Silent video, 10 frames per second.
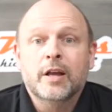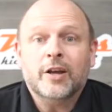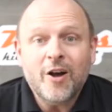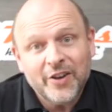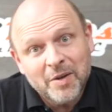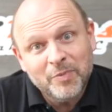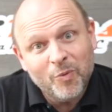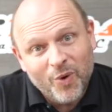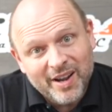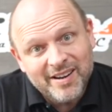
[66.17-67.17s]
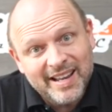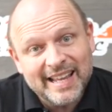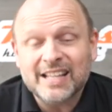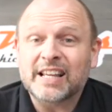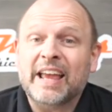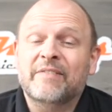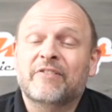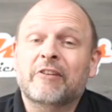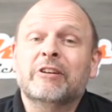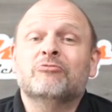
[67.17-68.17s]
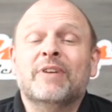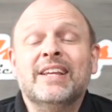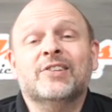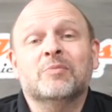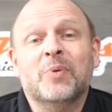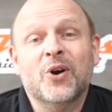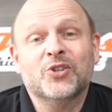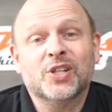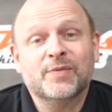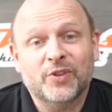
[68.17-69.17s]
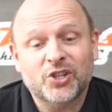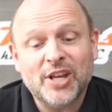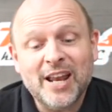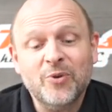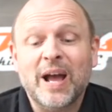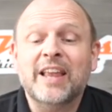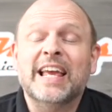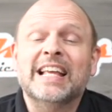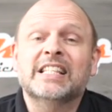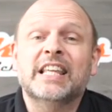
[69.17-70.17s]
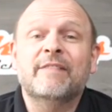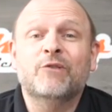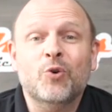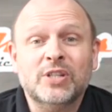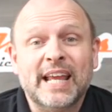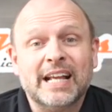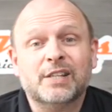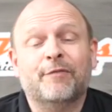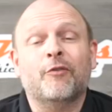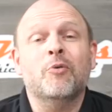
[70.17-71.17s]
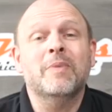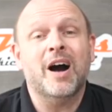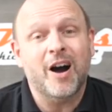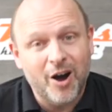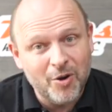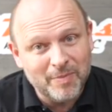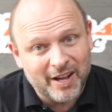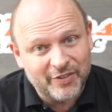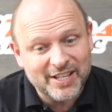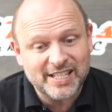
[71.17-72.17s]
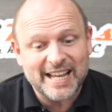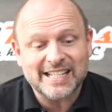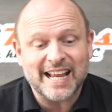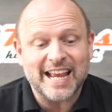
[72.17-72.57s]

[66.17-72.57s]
Car number one is a very recent purchase for the channel, and it is the Vorteks from Arrma. This is